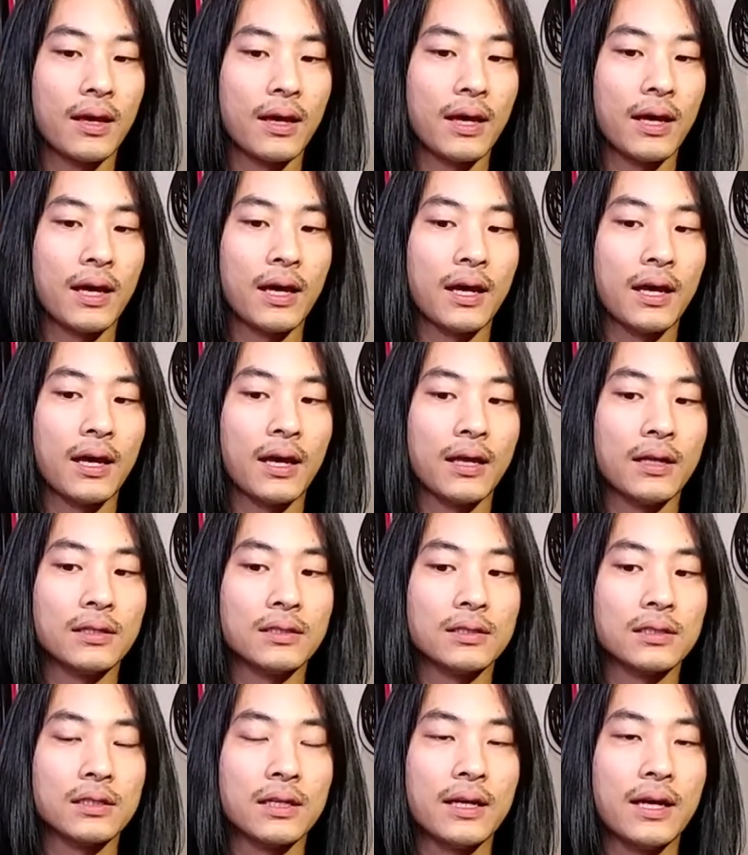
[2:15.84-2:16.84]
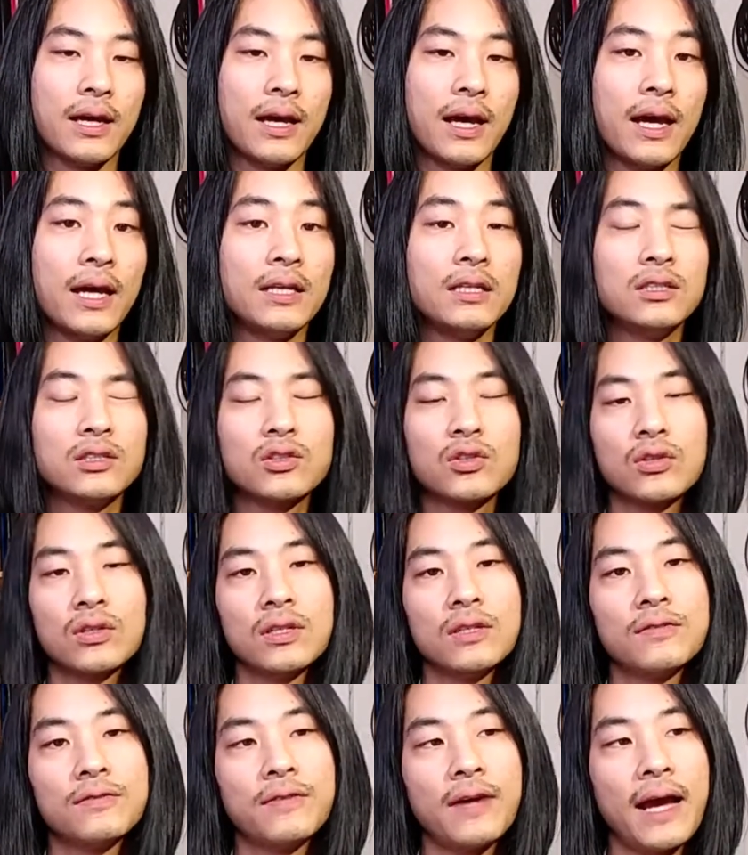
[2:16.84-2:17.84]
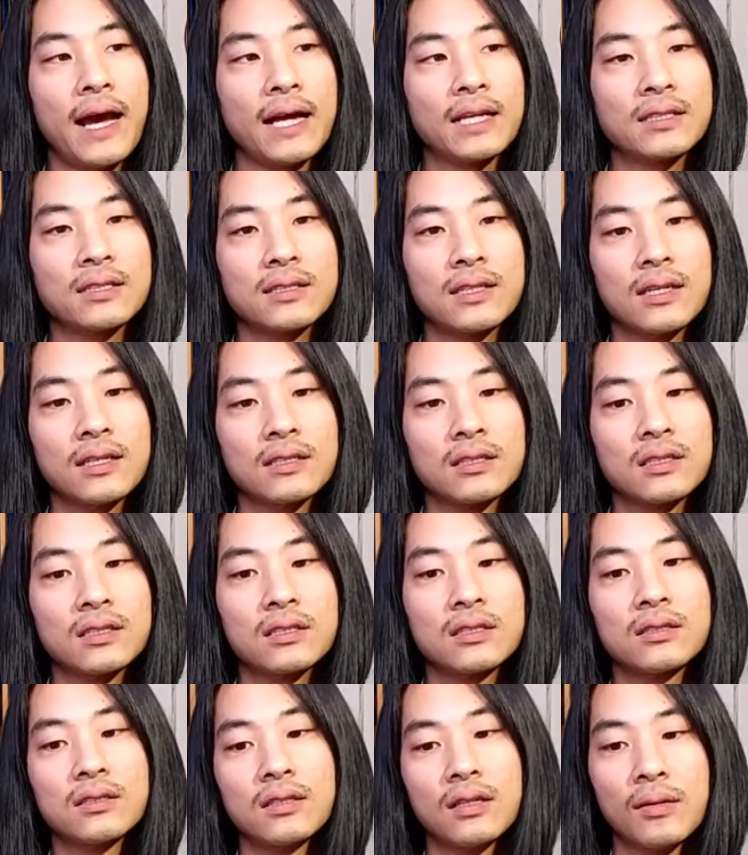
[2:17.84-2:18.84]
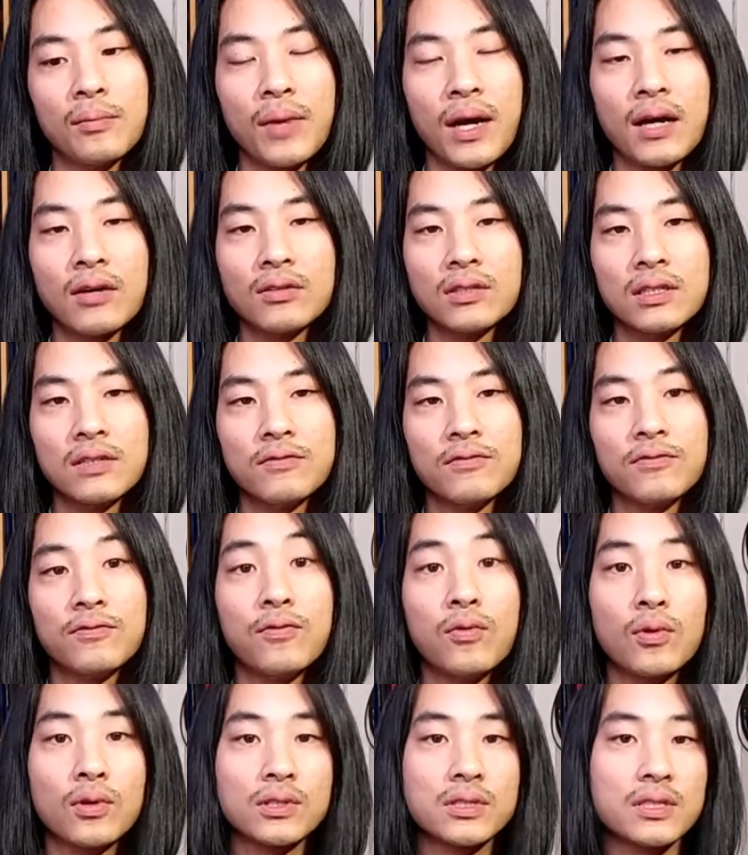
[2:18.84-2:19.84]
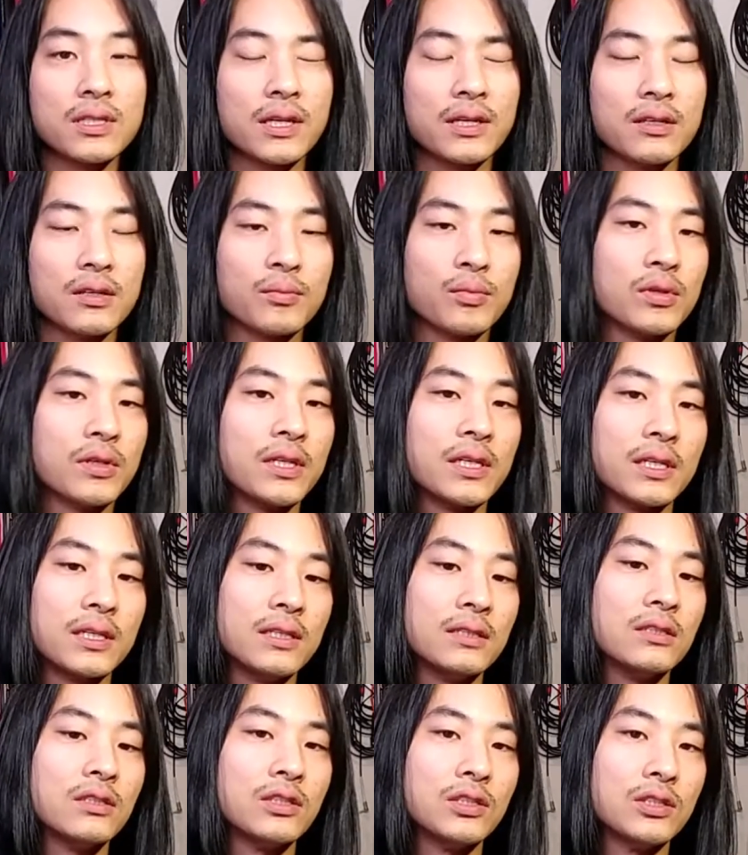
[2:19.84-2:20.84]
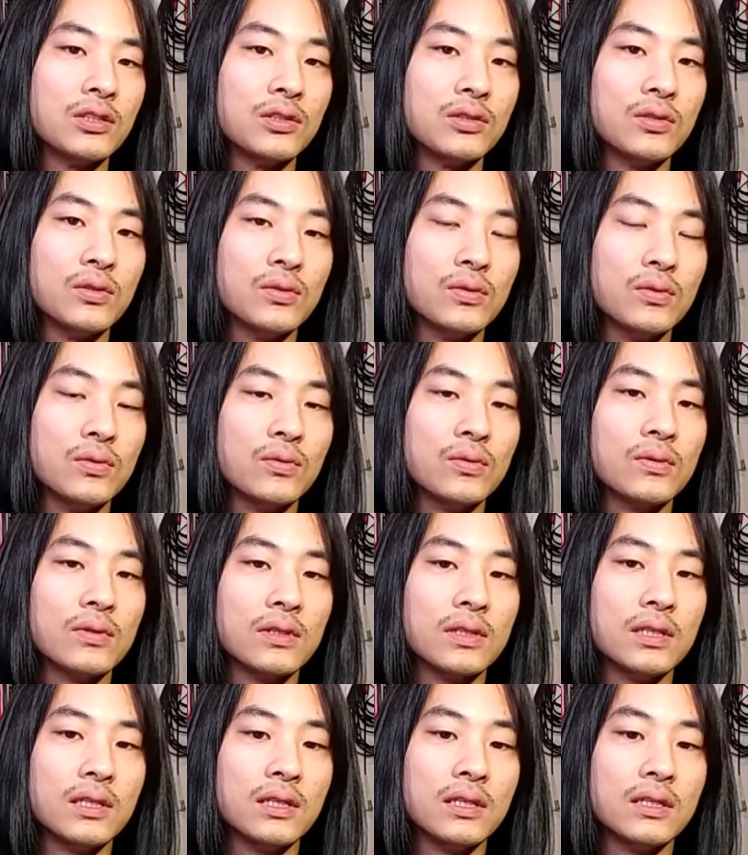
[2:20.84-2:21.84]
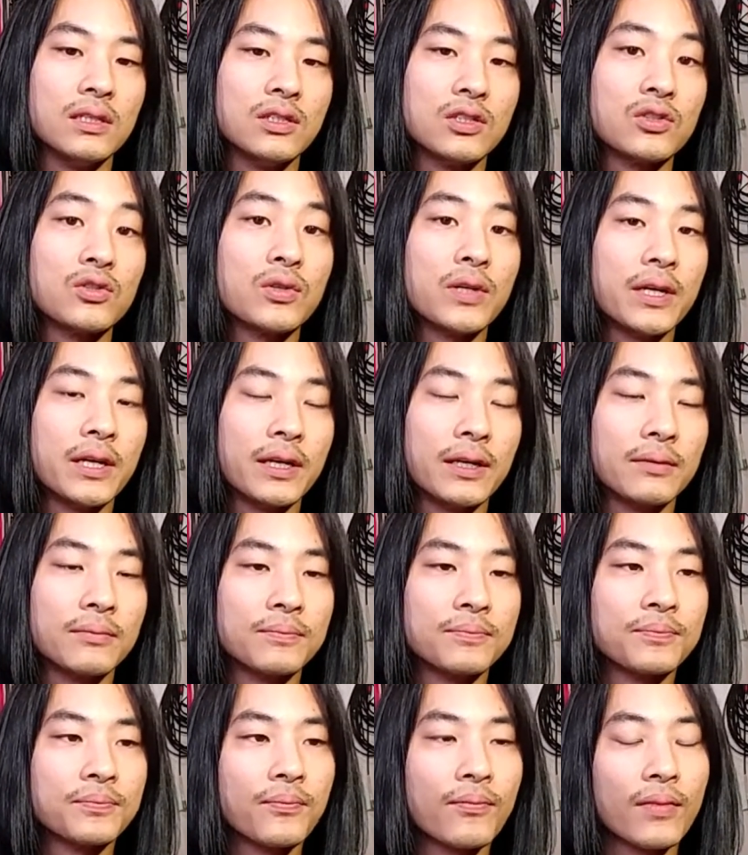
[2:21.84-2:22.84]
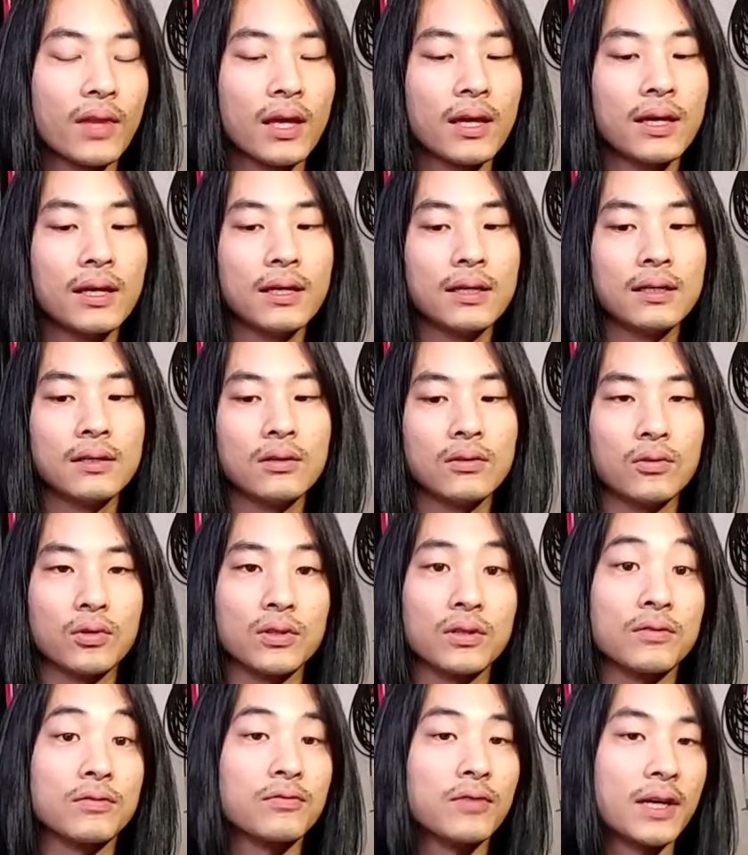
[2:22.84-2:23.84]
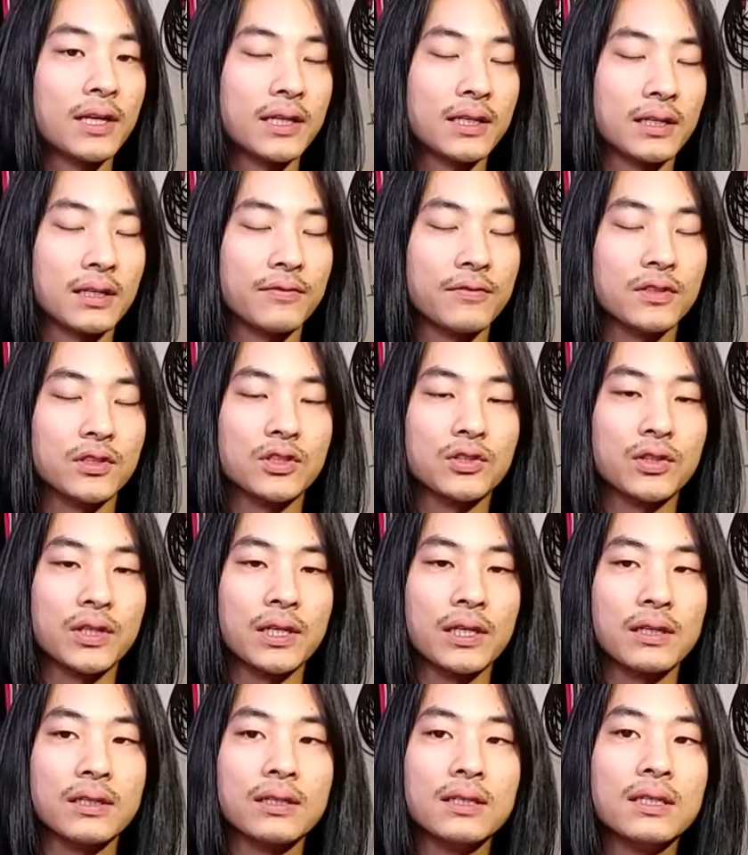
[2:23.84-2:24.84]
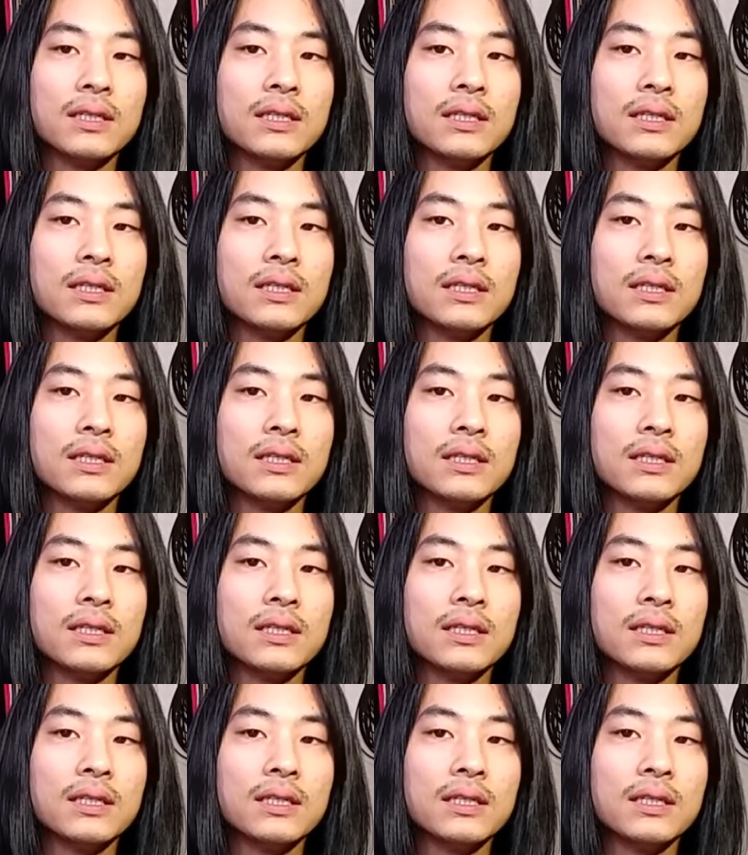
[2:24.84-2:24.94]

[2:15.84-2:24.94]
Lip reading: And any sort of excess amount of force that you're putting into the string or the fretting of the string